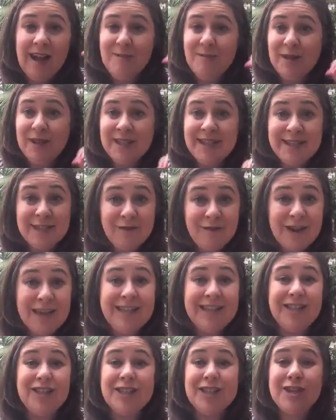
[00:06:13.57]
Glenn's
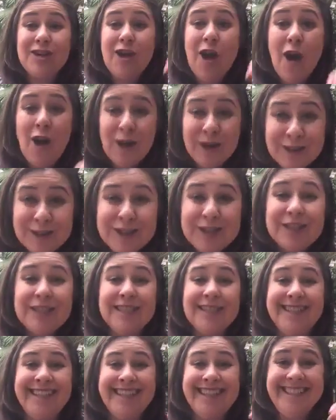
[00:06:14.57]
friend just
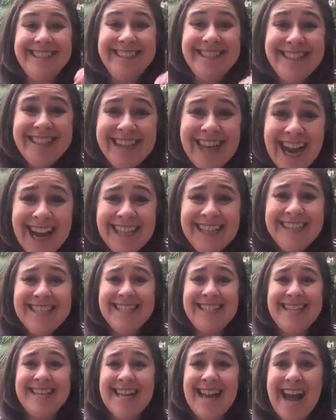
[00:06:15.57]
constantly
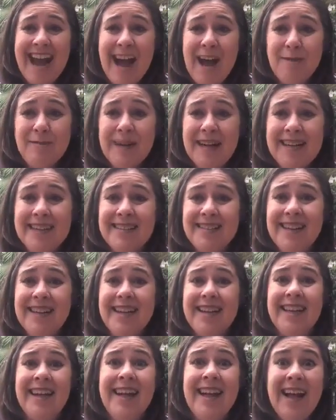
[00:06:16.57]
chasing up. And it's
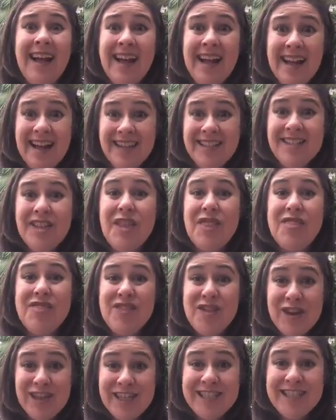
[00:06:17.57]
like, that's a
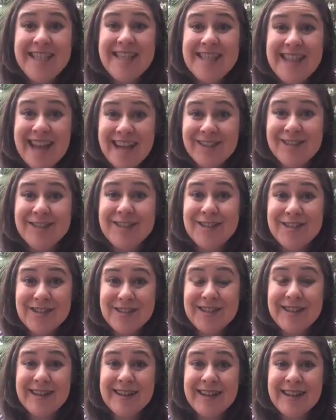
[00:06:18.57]

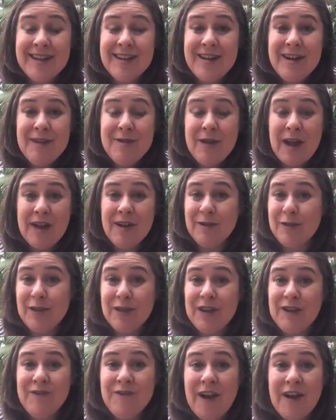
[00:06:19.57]
$30,000 or
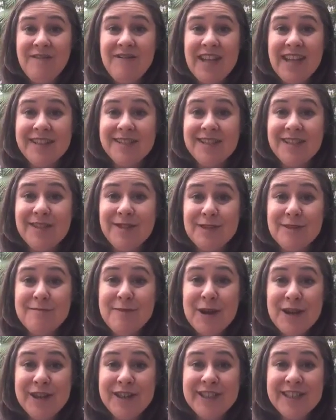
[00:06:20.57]
$35,000
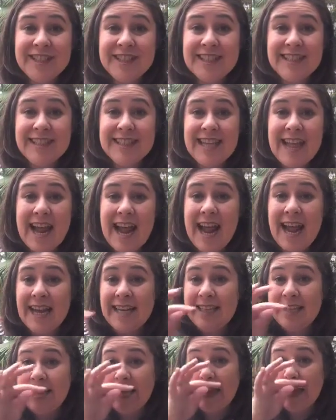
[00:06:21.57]
purchase.
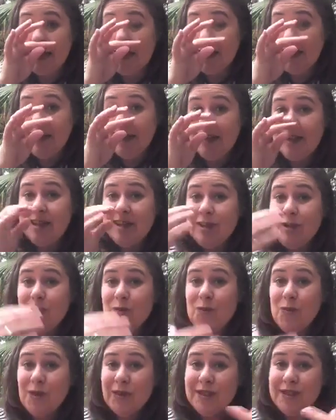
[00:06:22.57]
And yet,
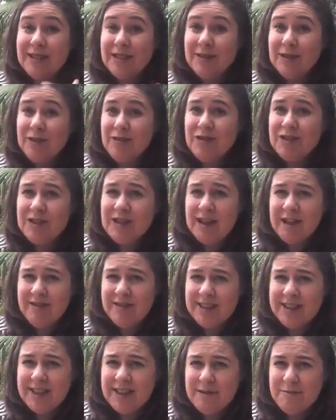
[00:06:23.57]
what sort of
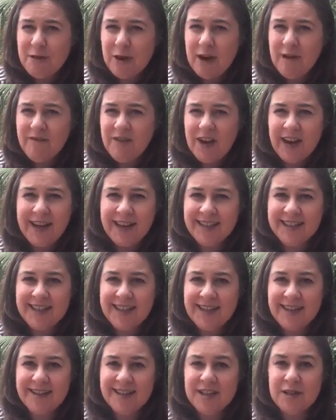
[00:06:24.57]
service are you providing to
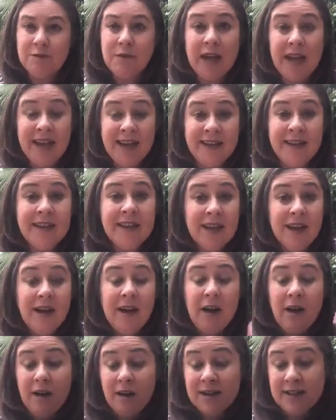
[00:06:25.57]
the customer? And
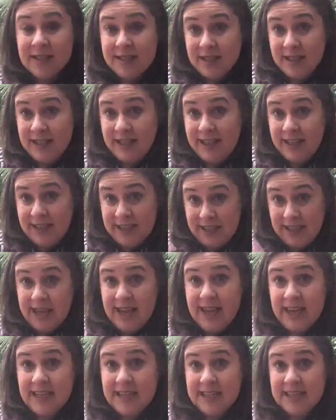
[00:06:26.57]
honestly, in the
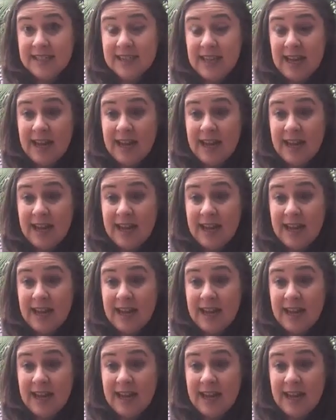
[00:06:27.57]
end,